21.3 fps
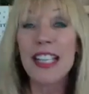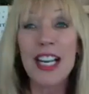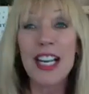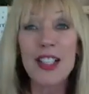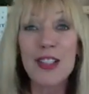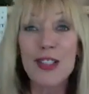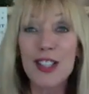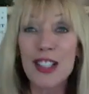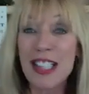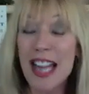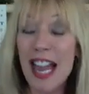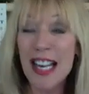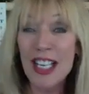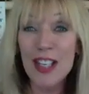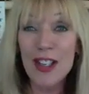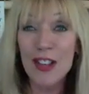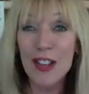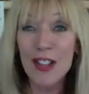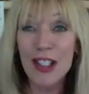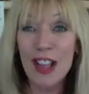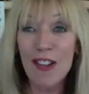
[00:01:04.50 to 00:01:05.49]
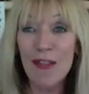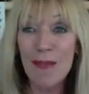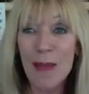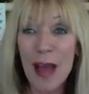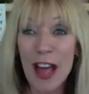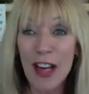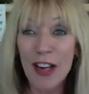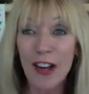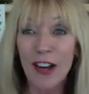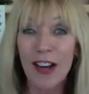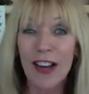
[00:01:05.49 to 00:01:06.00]
understanding yourself
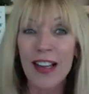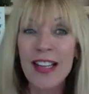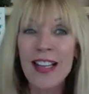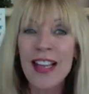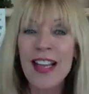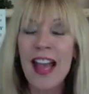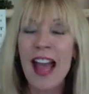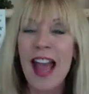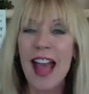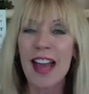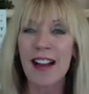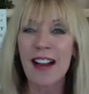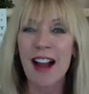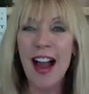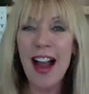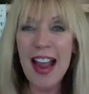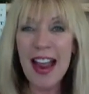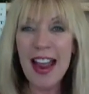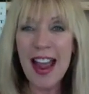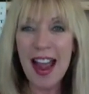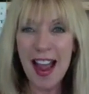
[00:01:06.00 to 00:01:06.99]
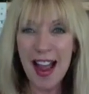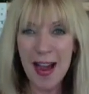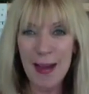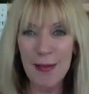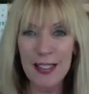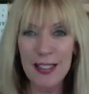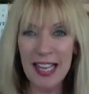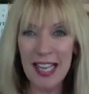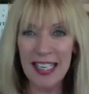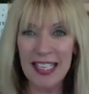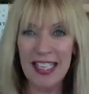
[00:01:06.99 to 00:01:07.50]
better. And I am
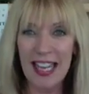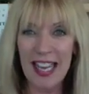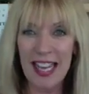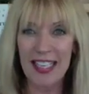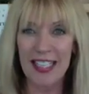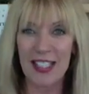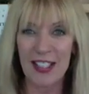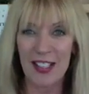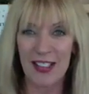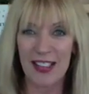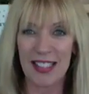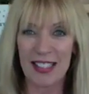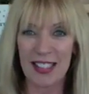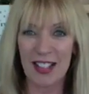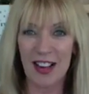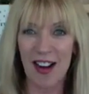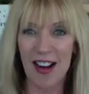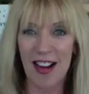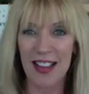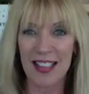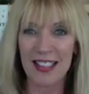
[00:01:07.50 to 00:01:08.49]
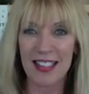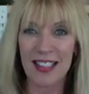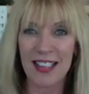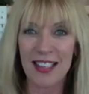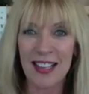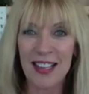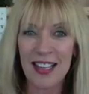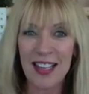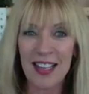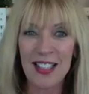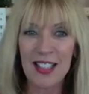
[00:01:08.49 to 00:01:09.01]
dedicated to this cause.
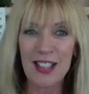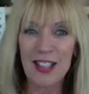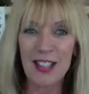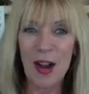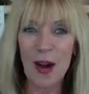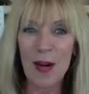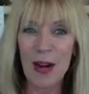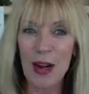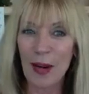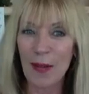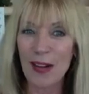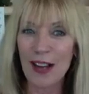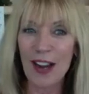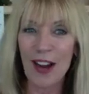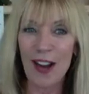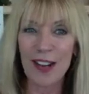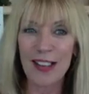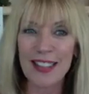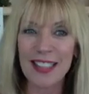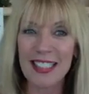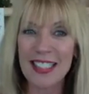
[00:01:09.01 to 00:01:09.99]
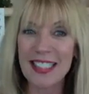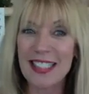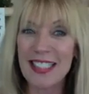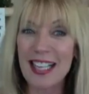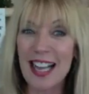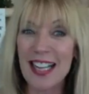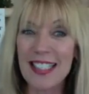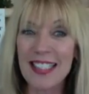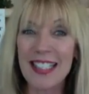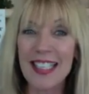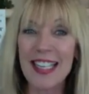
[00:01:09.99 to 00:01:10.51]
So here we go.
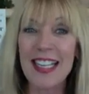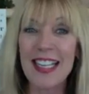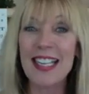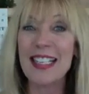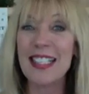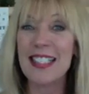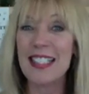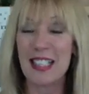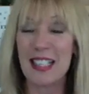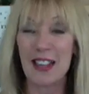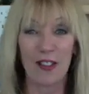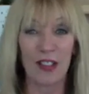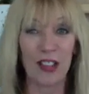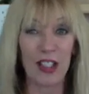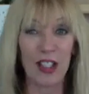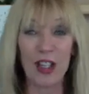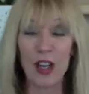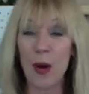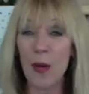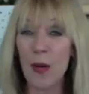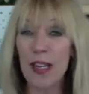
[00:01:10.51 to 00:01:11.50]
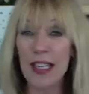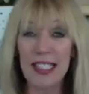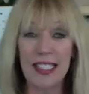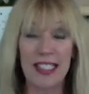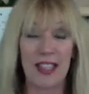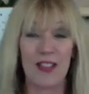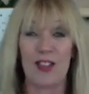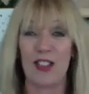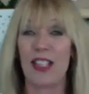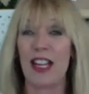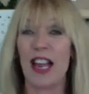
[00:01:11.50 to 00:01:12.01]
Success is different. You know what? It's
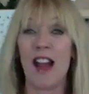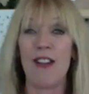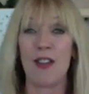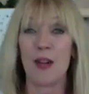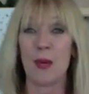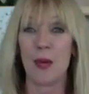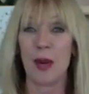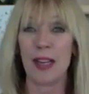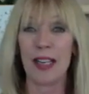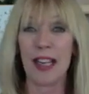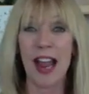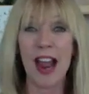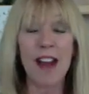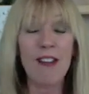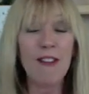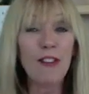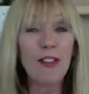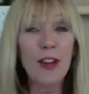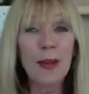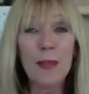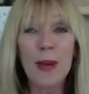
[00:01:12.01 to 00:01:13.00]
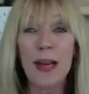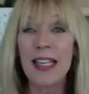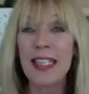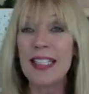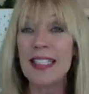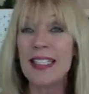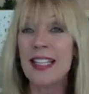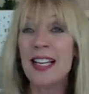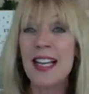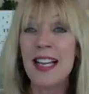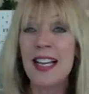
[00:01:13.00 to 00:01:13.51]
different to everyone. Everybody's